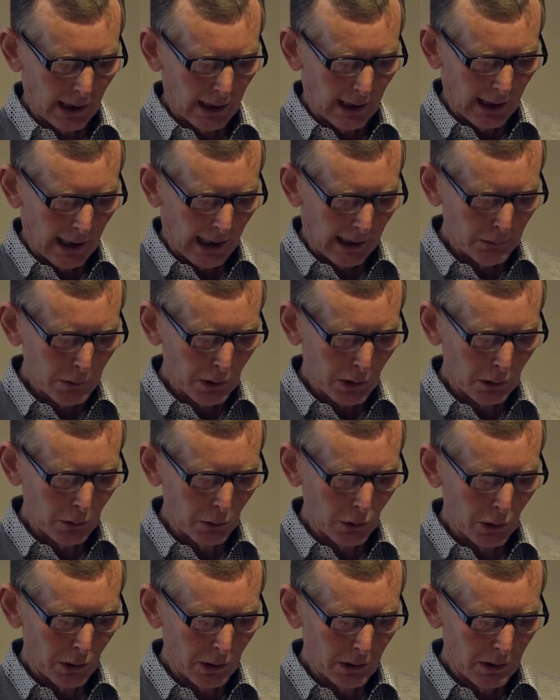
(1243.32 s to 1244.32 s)
how
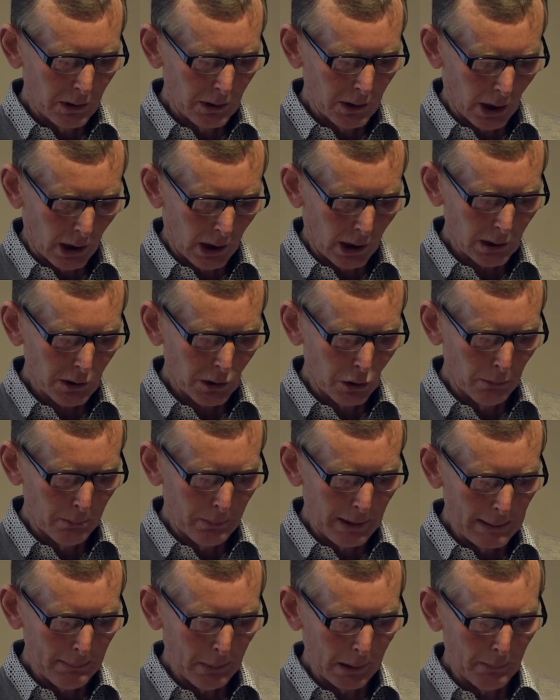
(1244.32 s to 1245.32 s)
to talk to
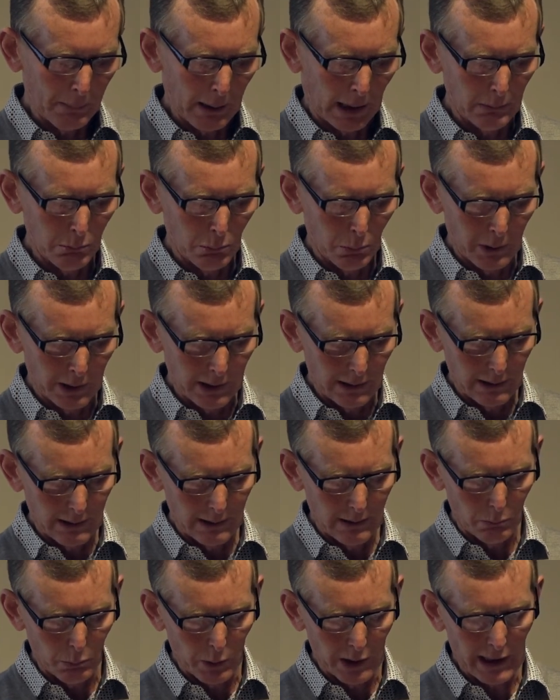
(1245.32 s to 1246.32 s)
people
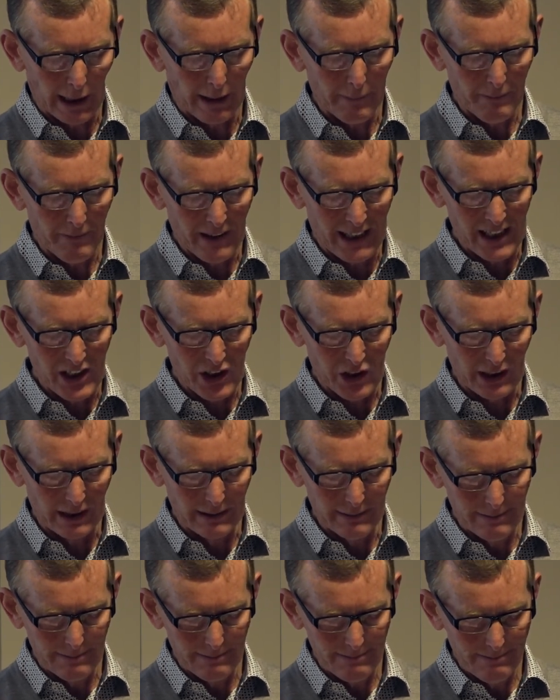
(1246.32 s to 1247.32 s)
with aphasia.
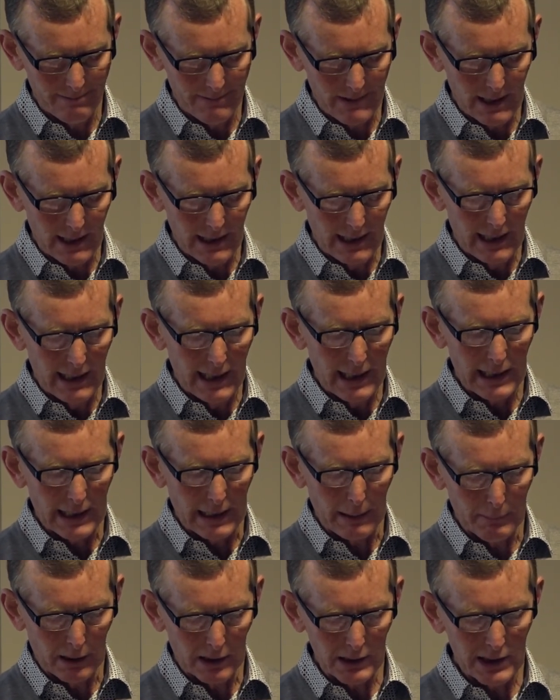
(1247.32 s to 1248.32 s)

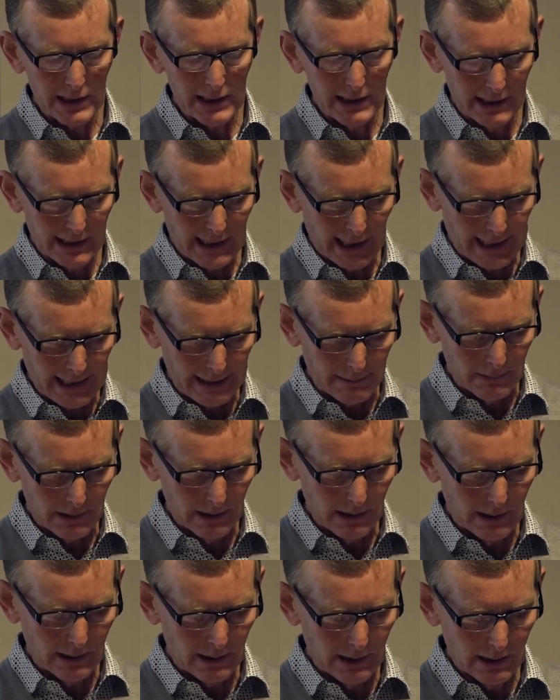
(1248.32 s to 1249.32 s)
Give them time
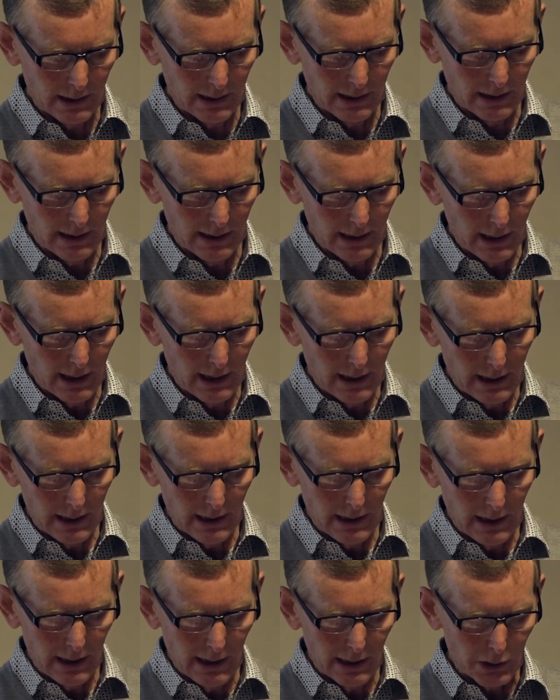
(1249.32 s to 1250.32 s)

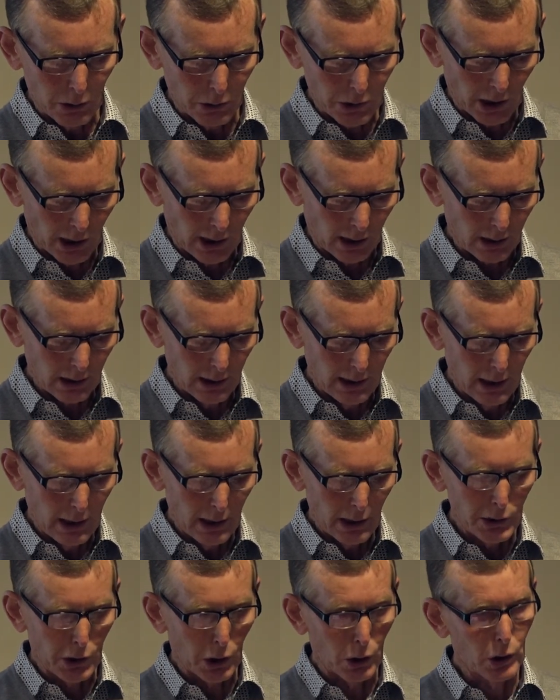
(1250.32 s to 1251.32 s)
to talk.
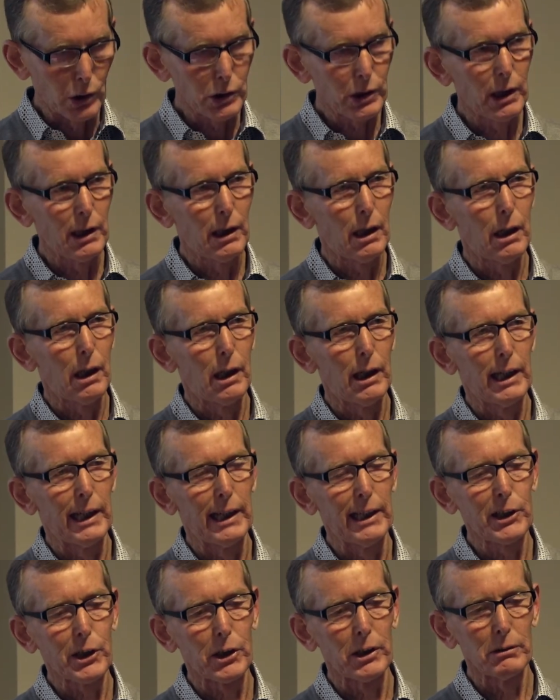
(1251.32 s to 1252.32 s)
Don't
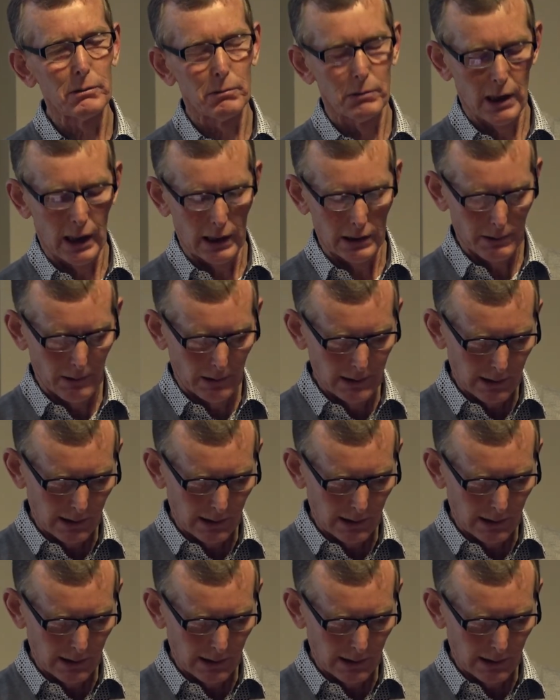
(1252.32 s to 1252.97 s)
interrupt